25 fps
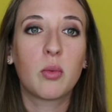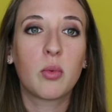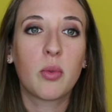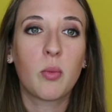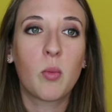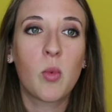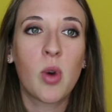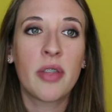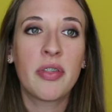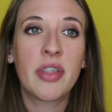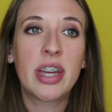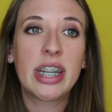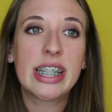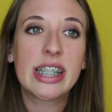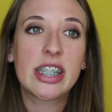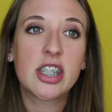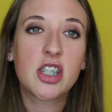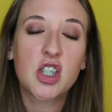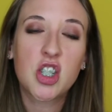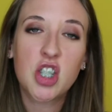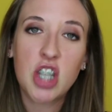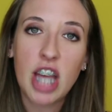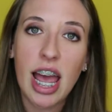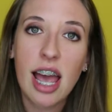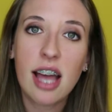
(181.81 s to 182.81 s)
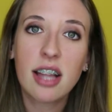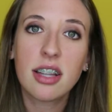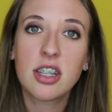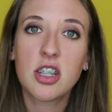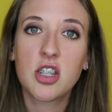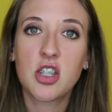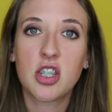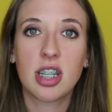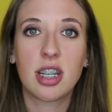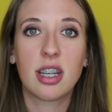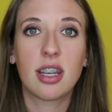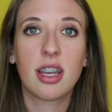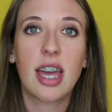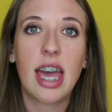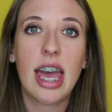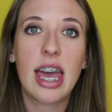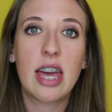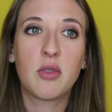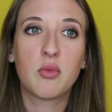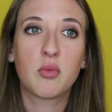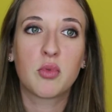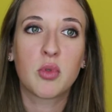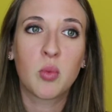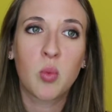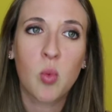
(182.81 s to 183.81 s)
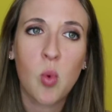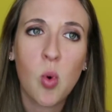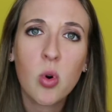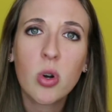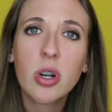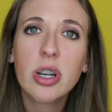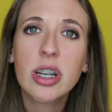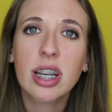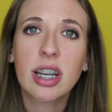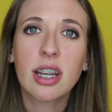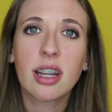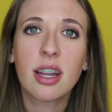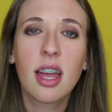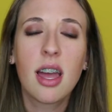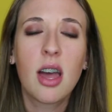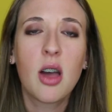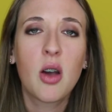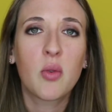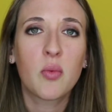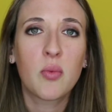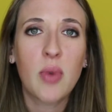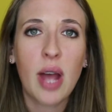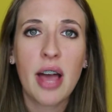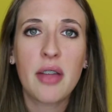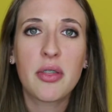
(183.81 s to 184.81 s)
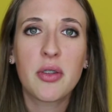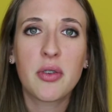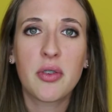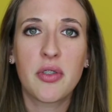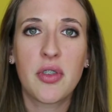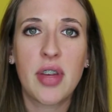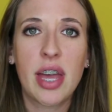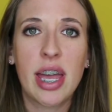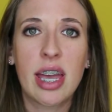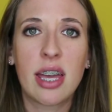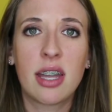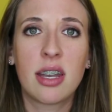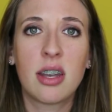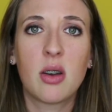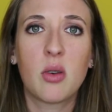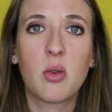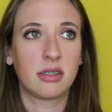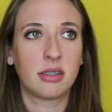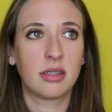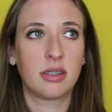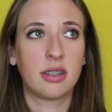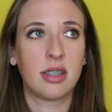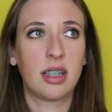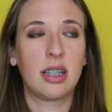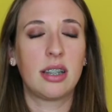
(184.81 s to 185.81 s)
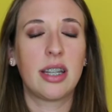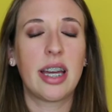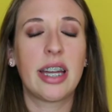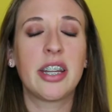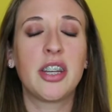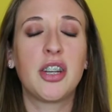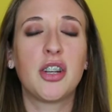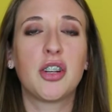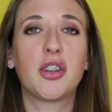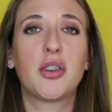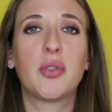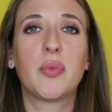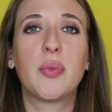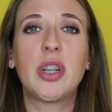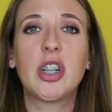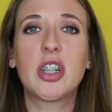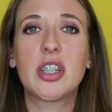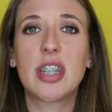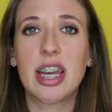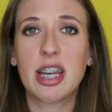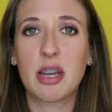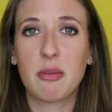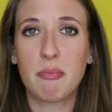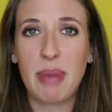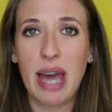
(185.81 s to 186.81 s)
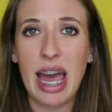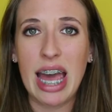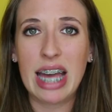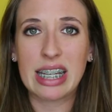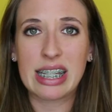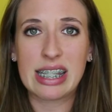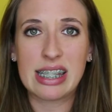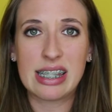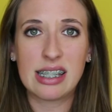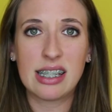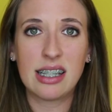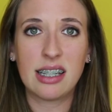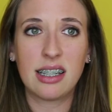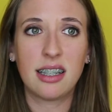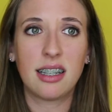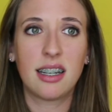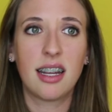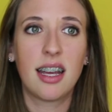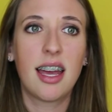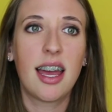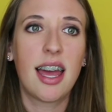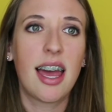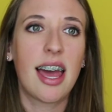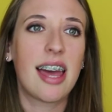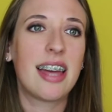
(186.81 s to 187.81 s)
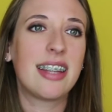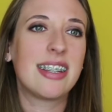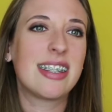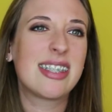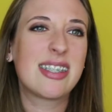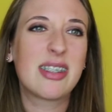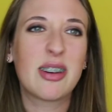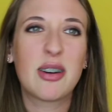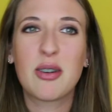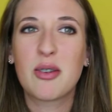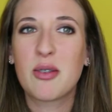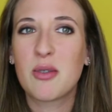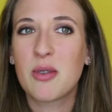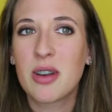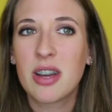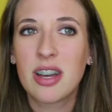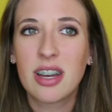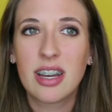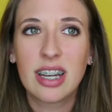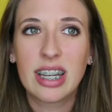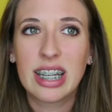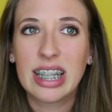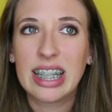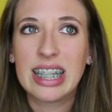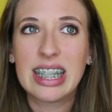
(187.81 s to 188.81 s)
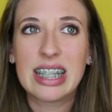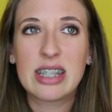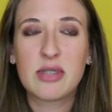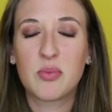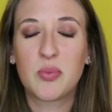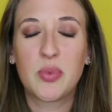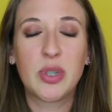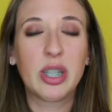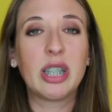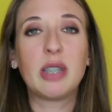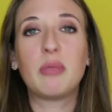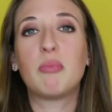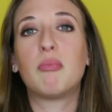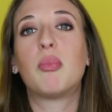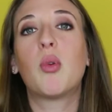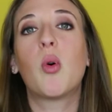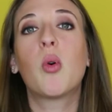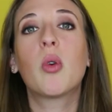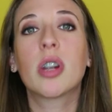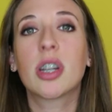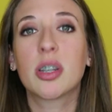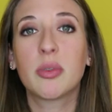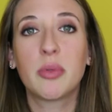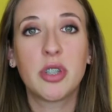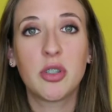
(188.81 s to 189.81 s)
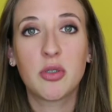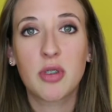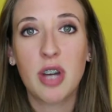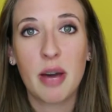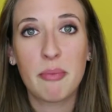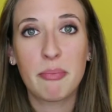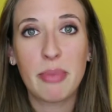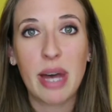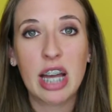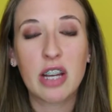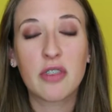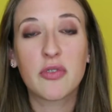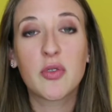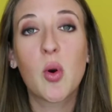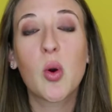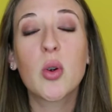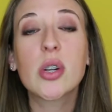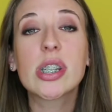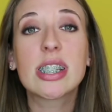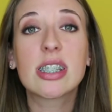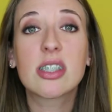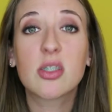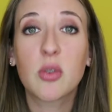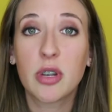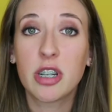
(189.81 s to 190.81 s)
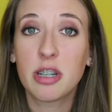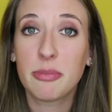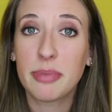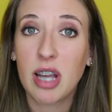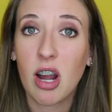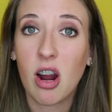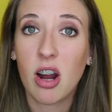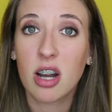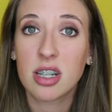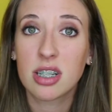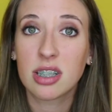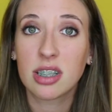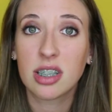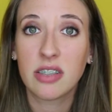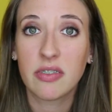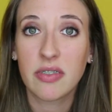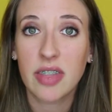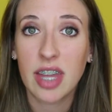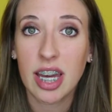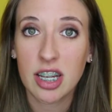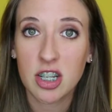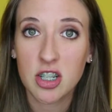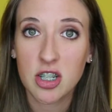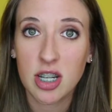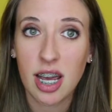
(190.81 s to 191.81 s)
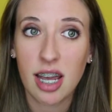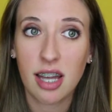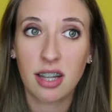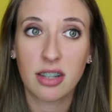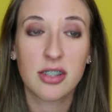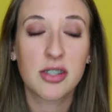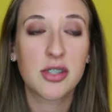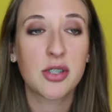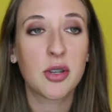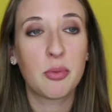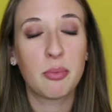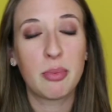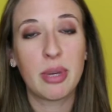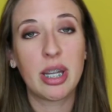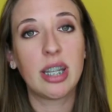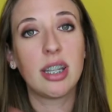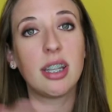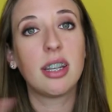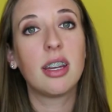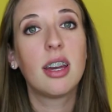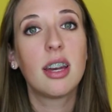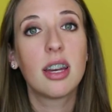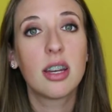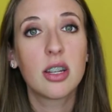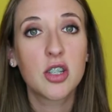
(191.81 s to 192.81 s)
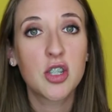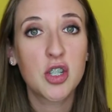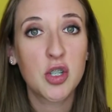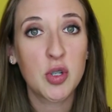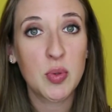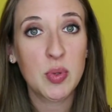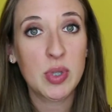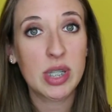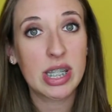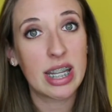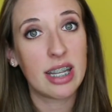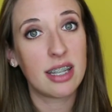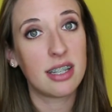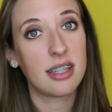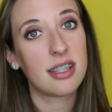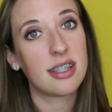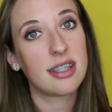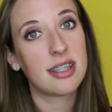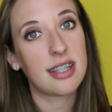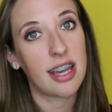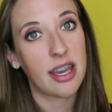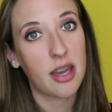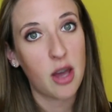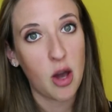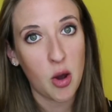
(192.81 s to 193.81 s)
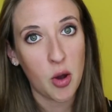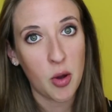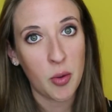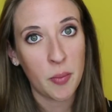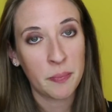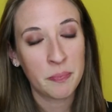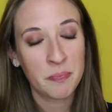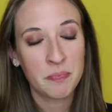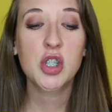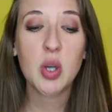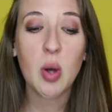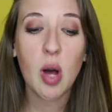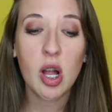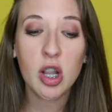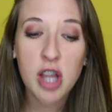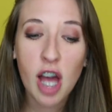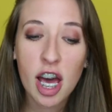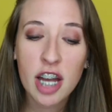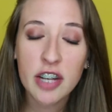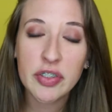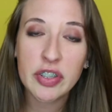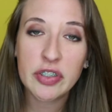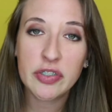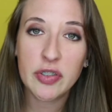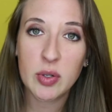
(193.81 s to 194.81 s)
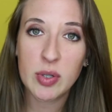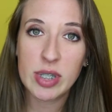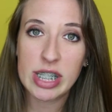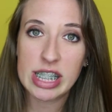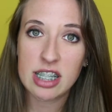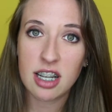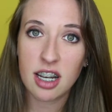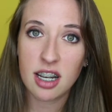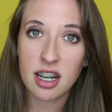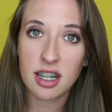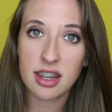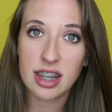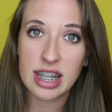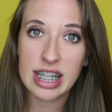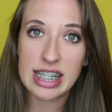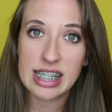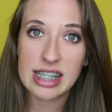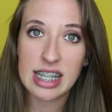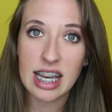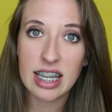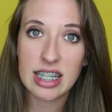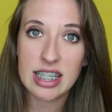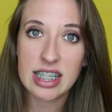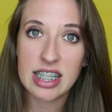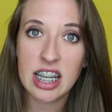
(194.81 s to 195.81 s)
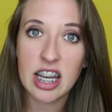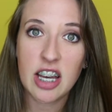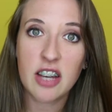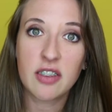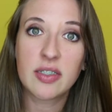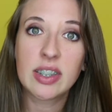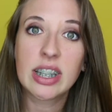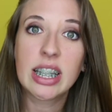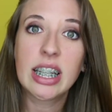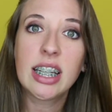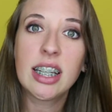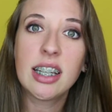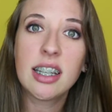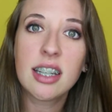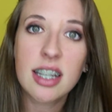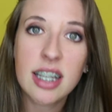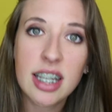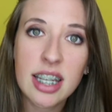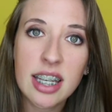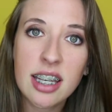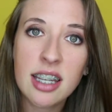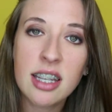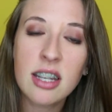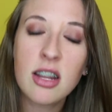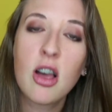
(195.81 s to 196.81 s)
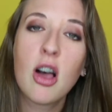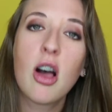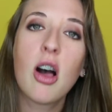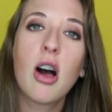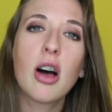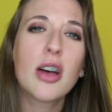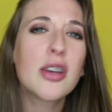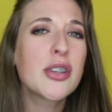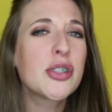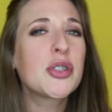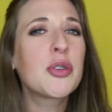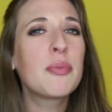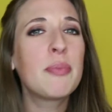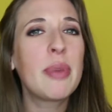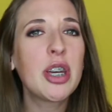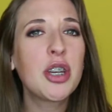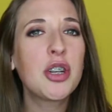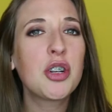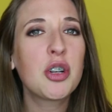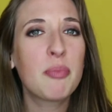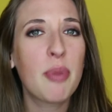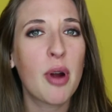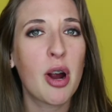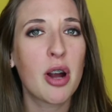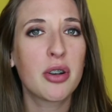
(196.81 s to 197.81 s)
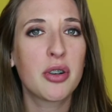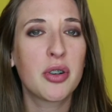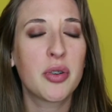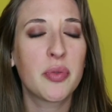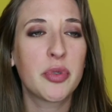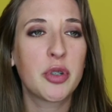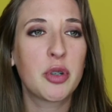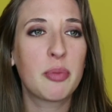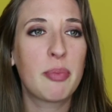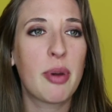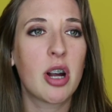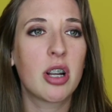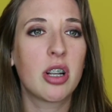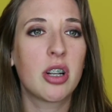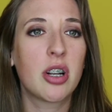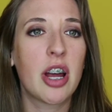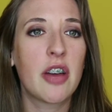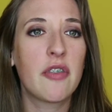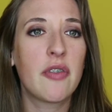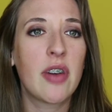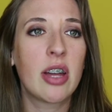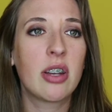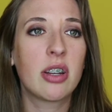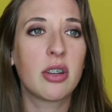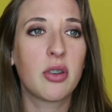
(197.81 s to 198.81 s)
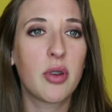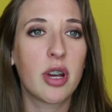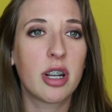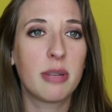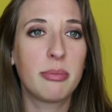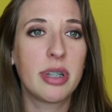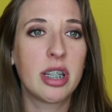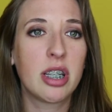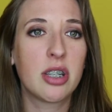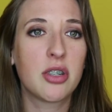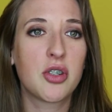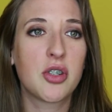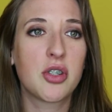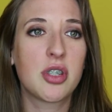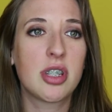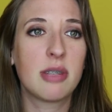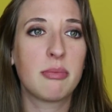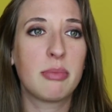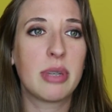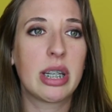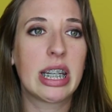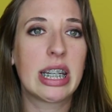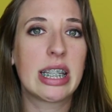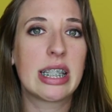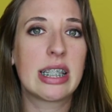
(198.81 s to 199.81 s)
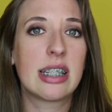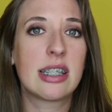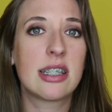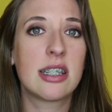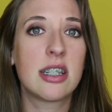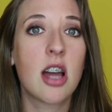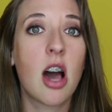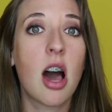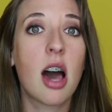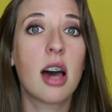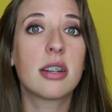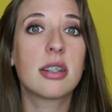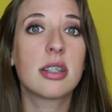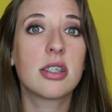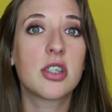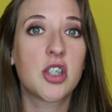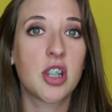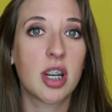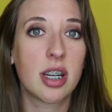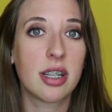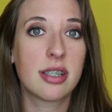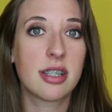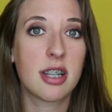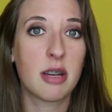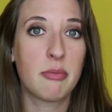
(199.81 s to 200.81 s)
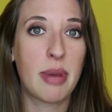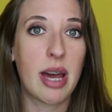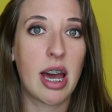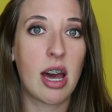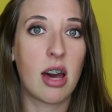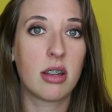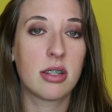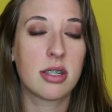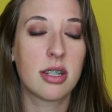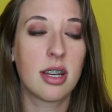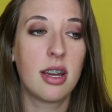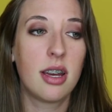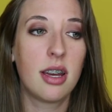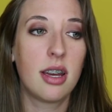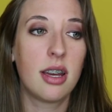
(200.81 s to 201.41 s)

One that is challenging and rewarding rather than letting your career take a back seat. And so it's really boring when you come back. Of course, it's going to be hard to leave that child. So many choose then to stay home. So a lot of it focused on this idea of lean in. Also, make your partner a real partner I found incredibly interesting because it's not just about